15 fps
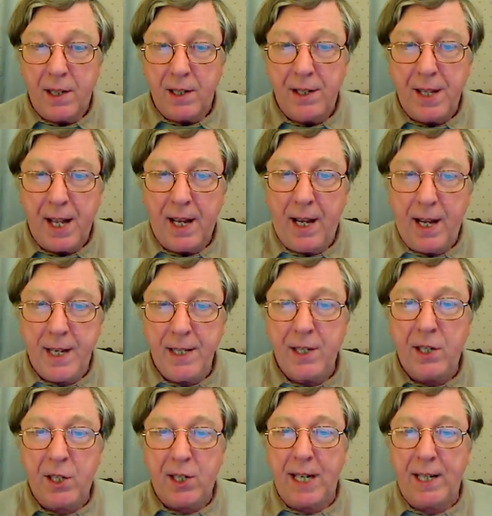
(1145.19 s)

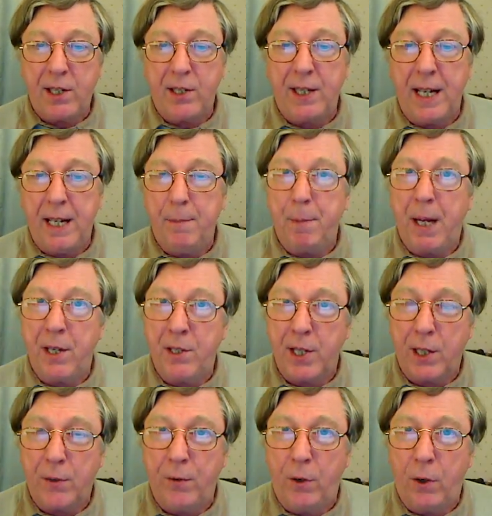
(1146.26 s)
960 by
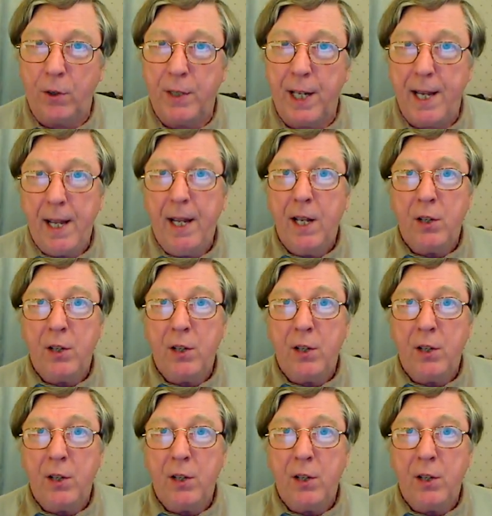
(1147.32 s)
640.